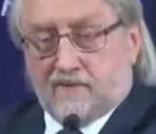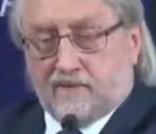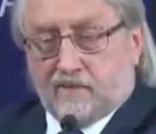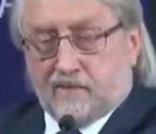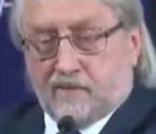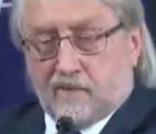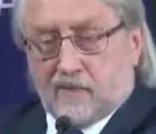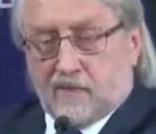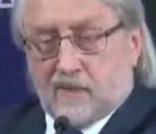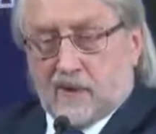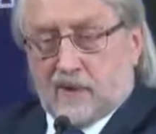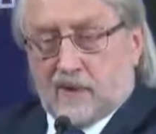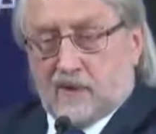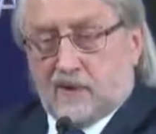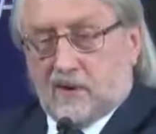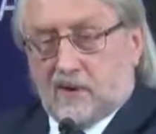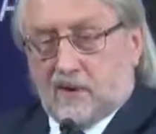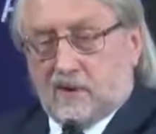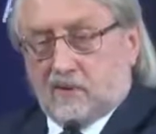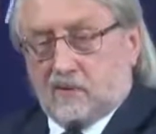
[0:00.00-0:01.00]
about these
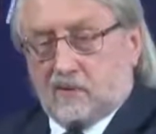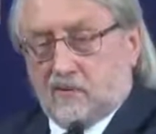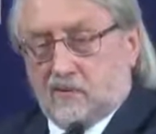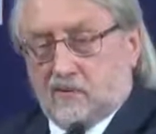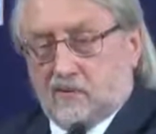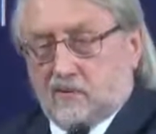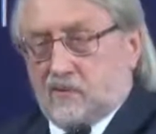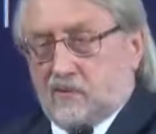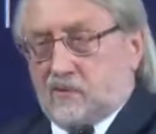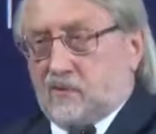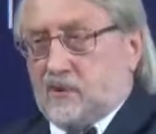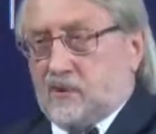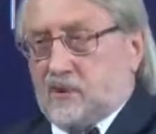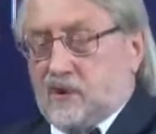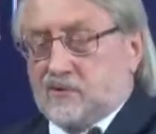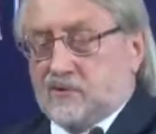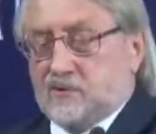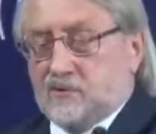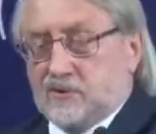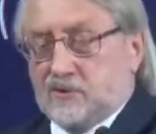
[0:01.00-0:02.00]
vectors because
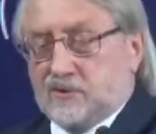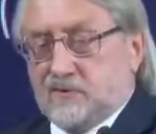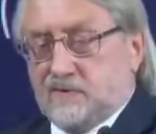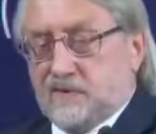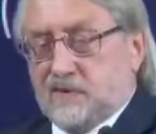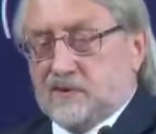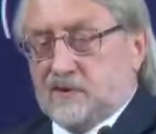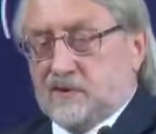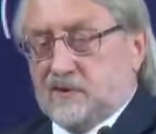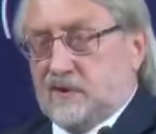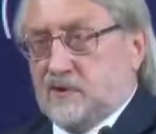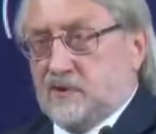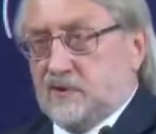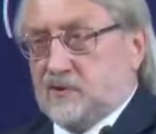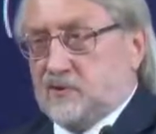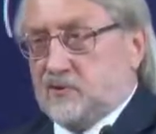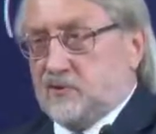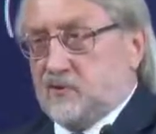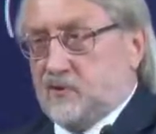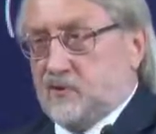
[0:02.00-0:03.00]
of the
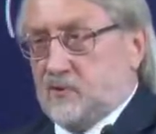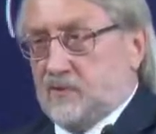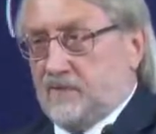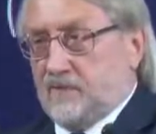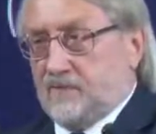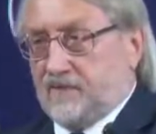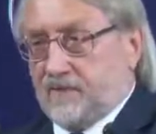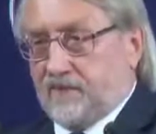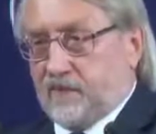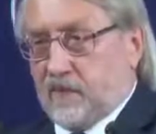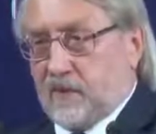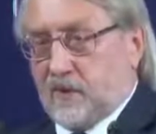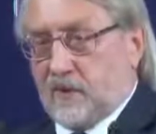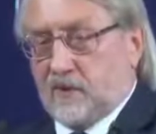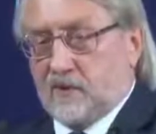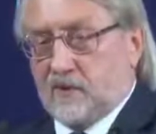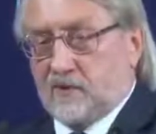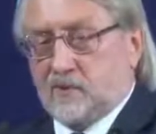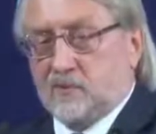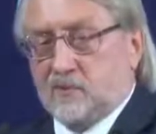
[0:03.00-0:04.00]
Sputnik V
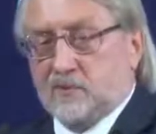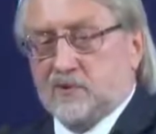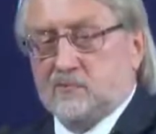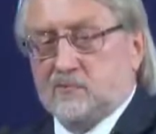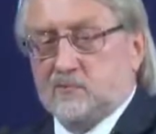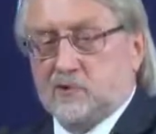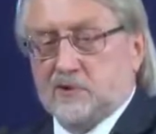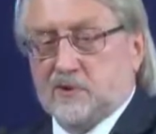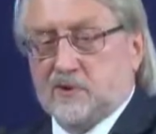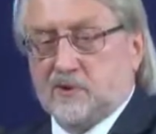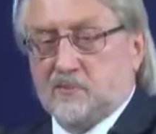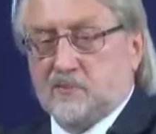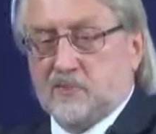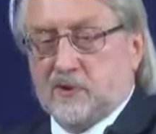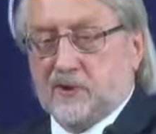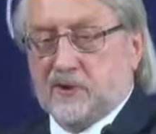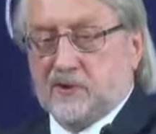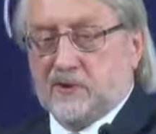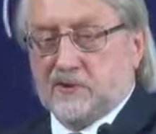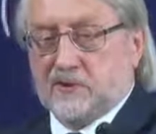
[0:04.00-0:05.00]
vaccine against the
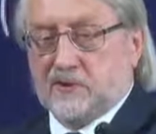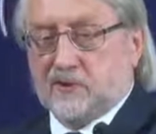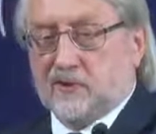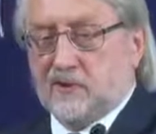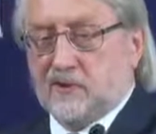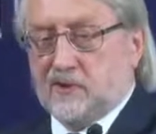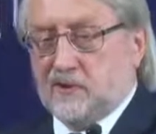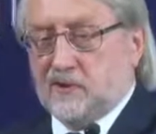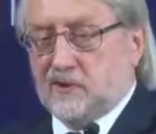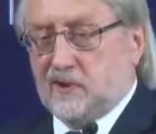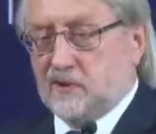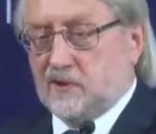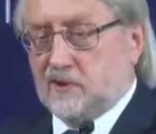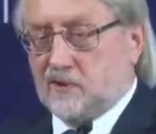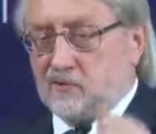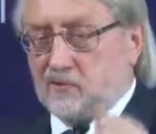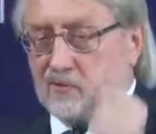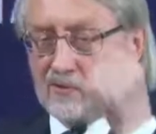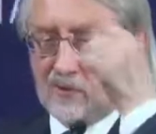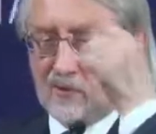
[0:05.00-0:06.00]
coronavirus. And
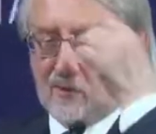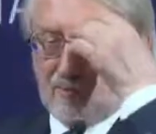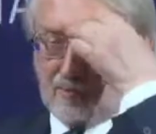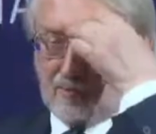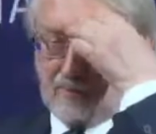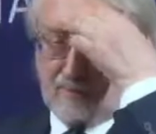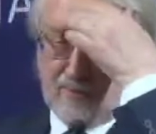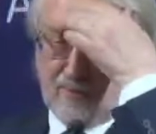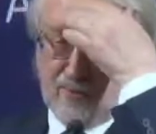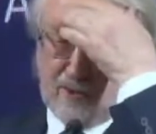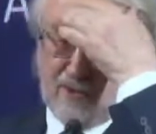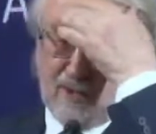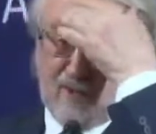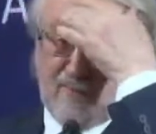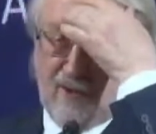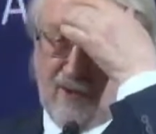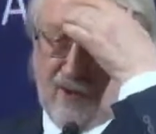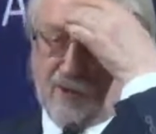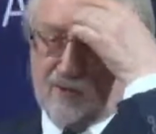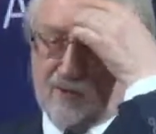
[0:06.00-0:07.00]
what's also very
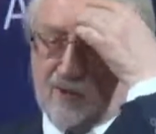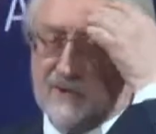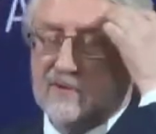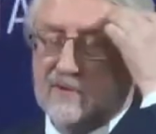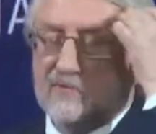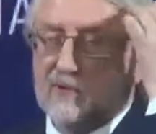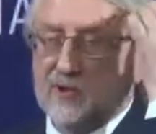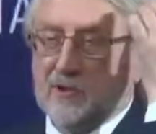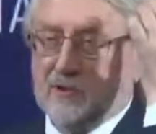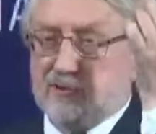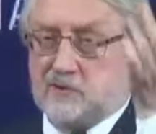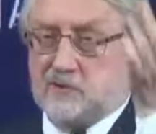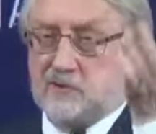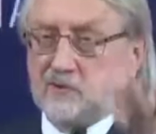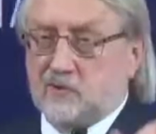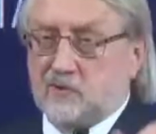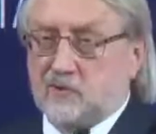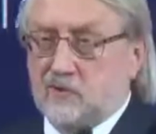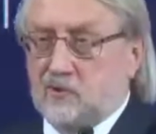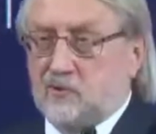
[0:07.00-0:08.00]
nice is that
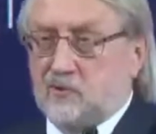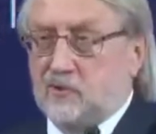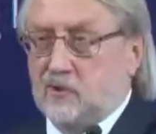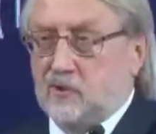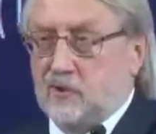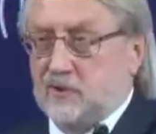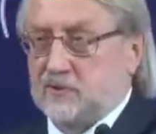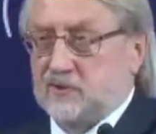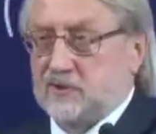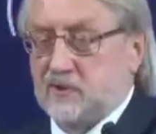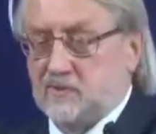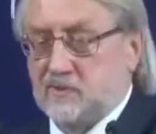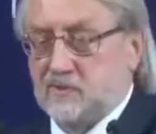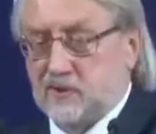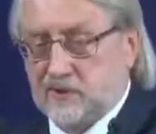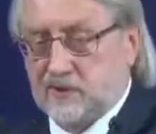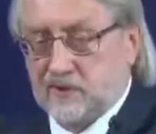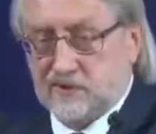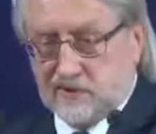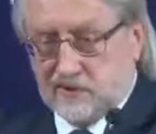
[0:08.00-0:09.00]
we can
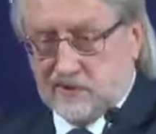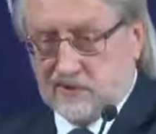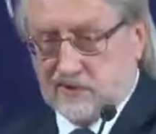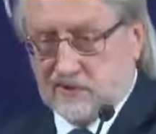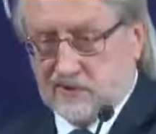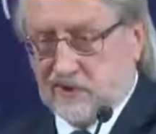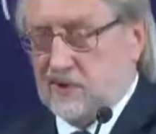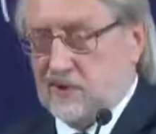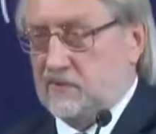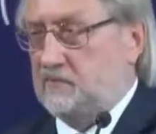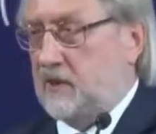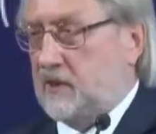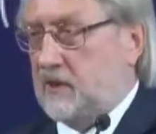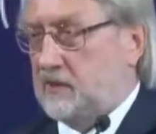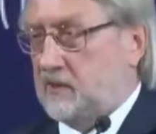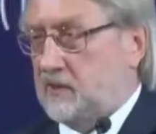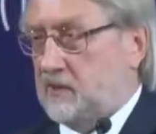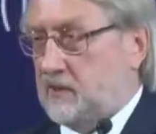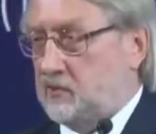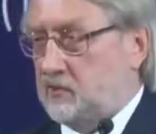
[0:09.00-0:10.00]
transport
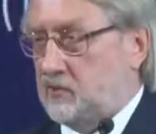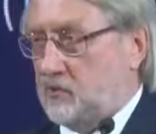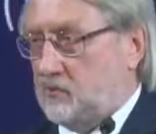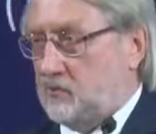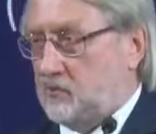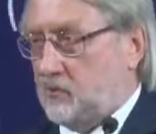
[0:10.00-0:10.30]
the